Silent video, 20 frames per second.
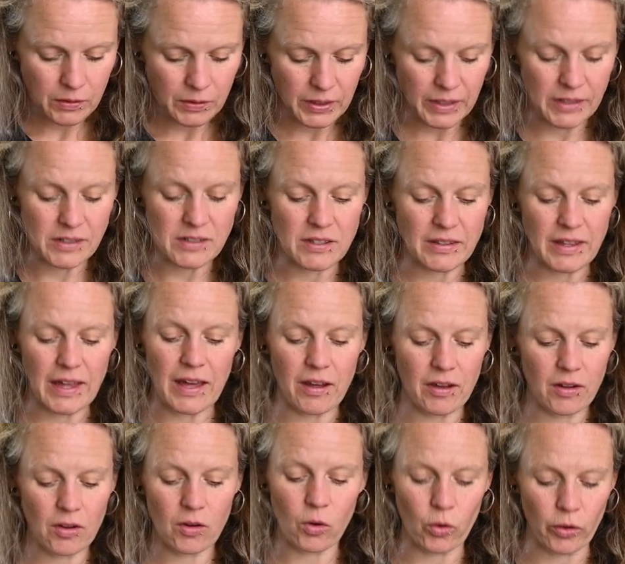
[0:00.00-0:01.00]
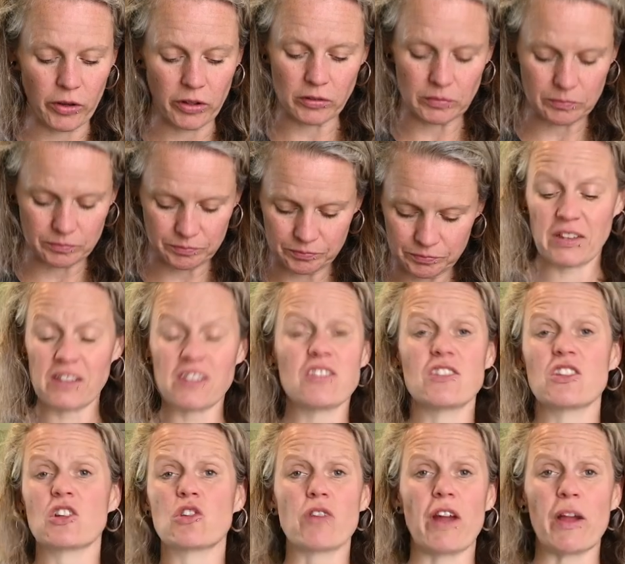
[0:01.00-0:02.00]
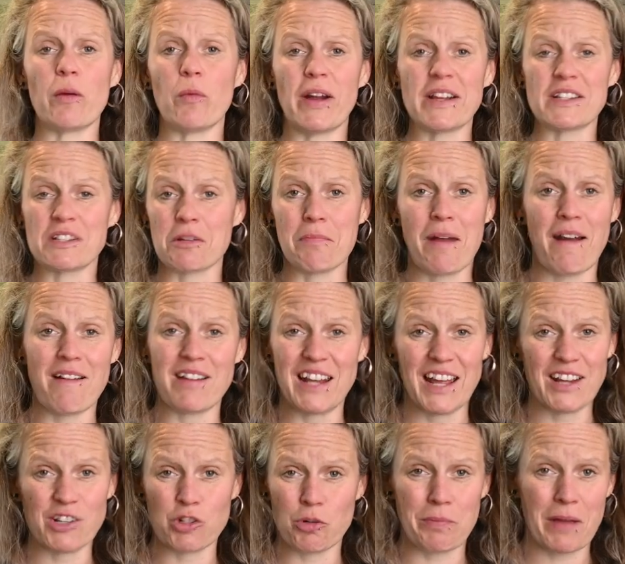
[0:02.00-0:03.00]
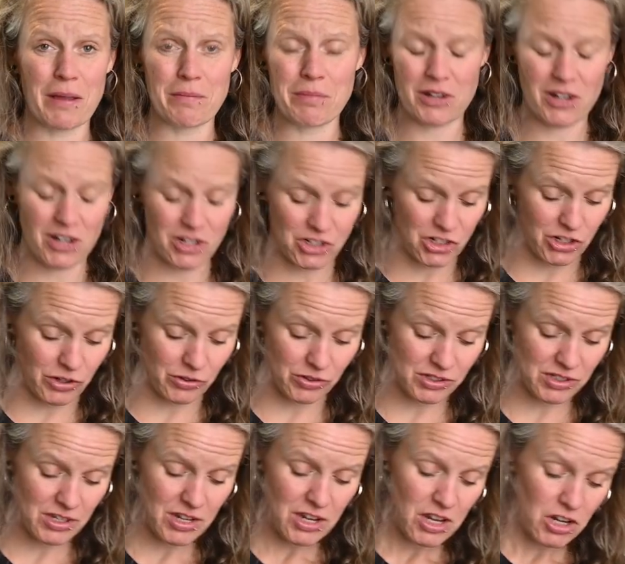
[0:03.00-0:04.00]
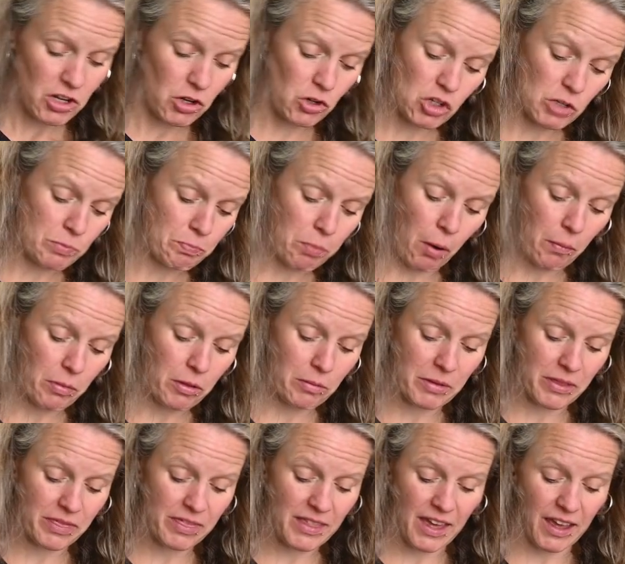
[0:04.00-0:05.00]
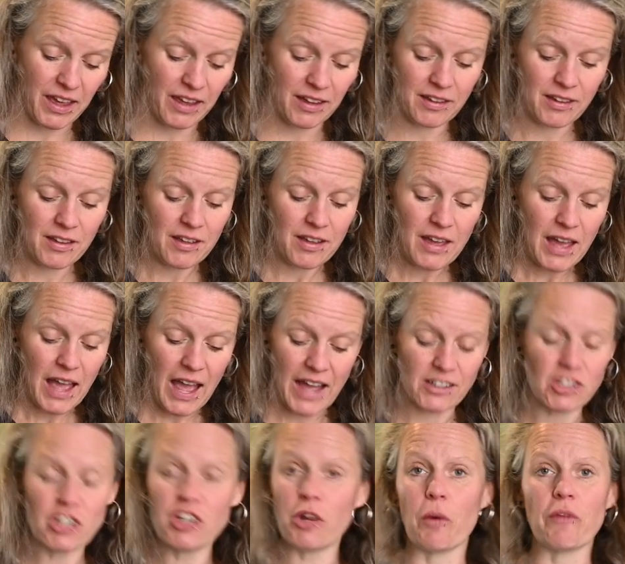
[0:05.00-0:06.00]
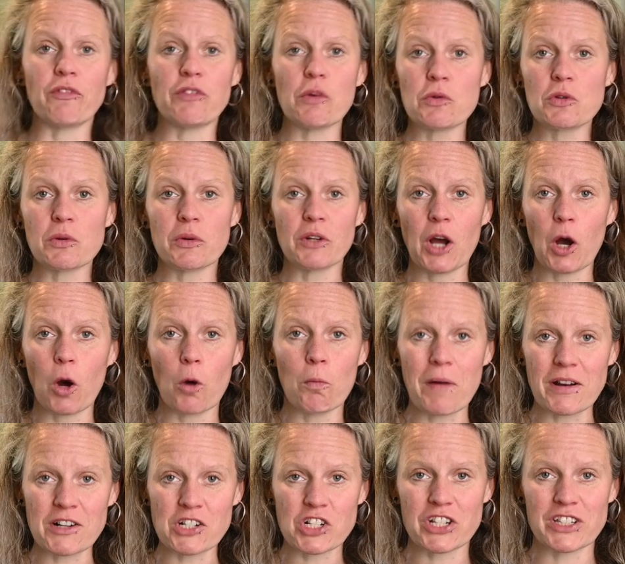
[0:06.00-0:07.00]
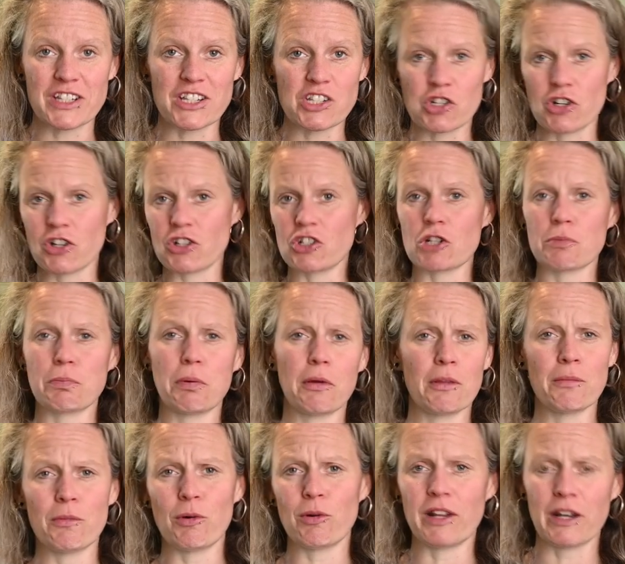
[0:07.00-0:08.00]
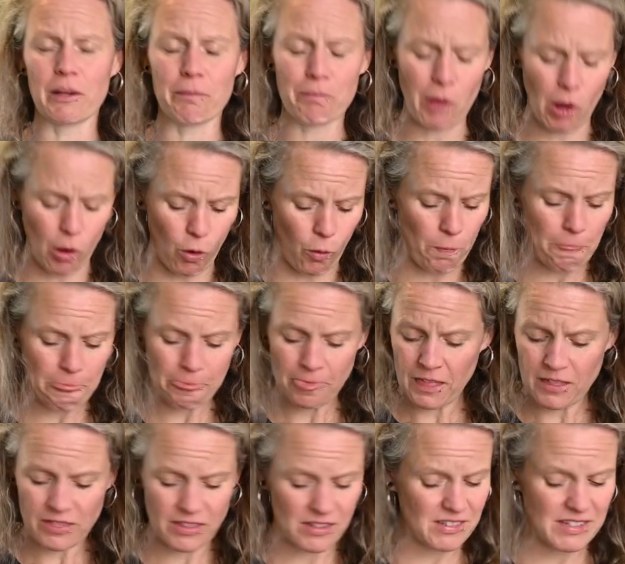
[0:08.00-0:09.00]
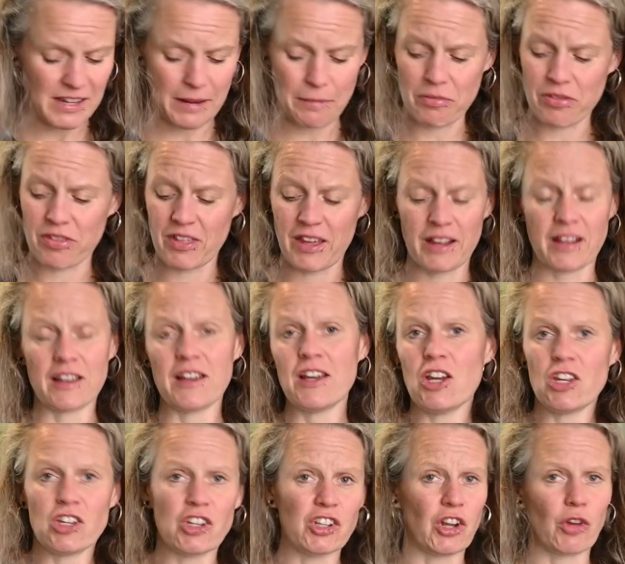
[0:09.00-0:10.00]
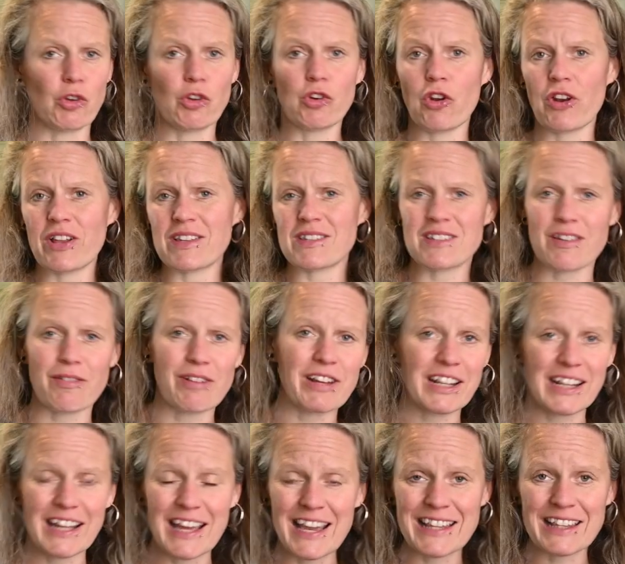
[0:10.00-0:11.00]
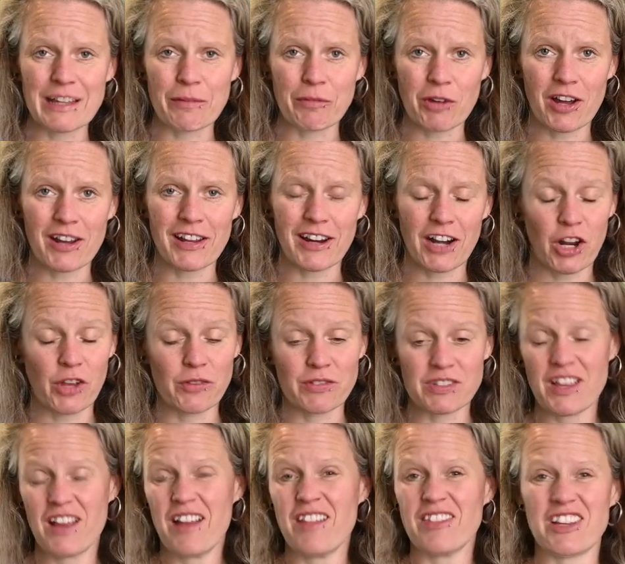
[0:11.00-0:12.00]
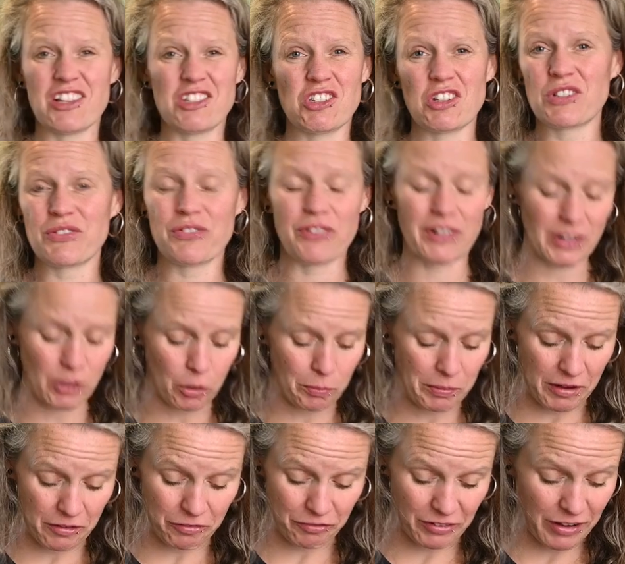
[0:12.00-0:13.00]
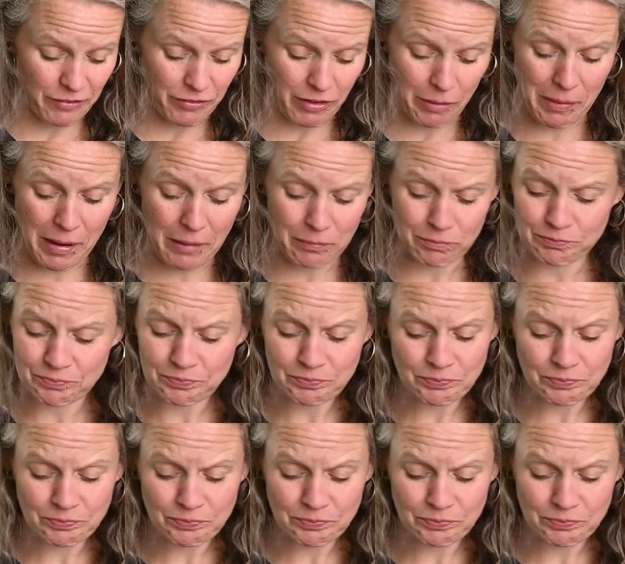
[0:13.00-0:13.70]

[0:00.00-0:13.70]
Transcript: into that oil. This is a great way to marinate your baby artichokes. You just pop them in there, and you know, if you were doing a whole bunch of these, you could just put them all in a bowl. The same thing, you know, you're not necessarily going to eat them garlic cloves, they're just for a little bit of flavour, but